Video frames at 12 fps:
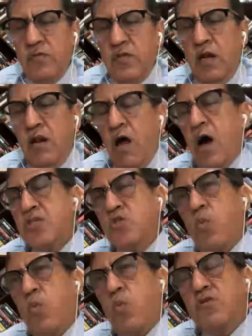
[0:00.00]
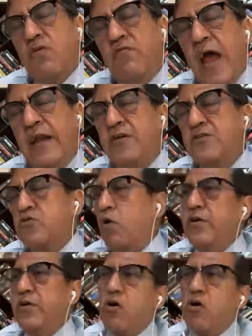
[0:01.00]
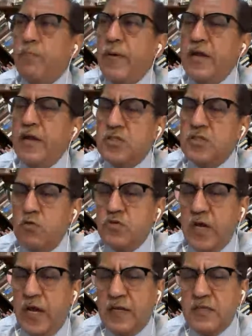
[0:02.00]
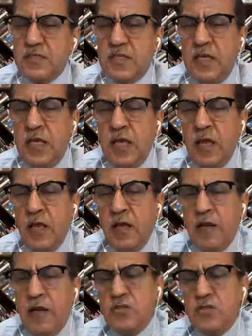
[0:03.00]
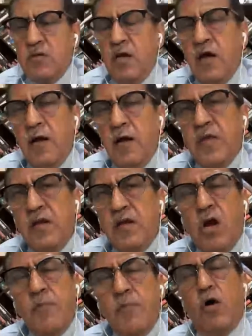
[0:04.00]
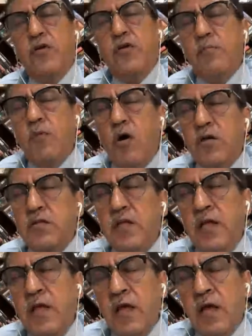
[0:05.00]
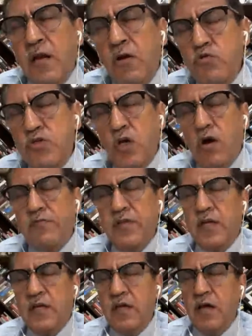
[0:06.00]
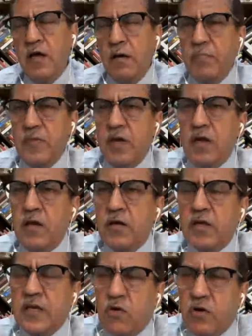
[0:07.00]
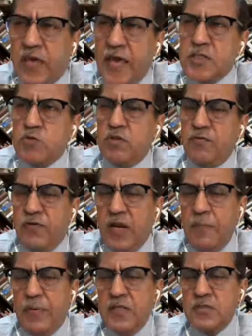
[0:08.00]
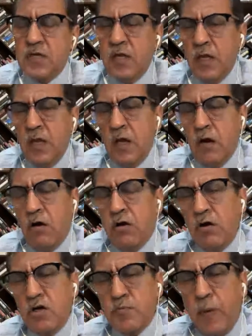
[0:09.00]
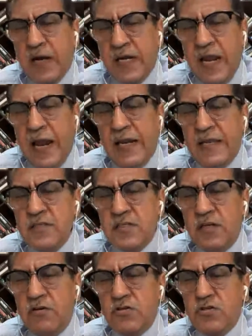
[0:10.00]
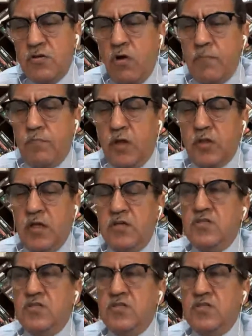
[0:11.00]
There are large swaths of land it's already occupying in South China Sea. It is not bothered about the losing of the case with the Philippines on Spratly Islands, and it's not bothered.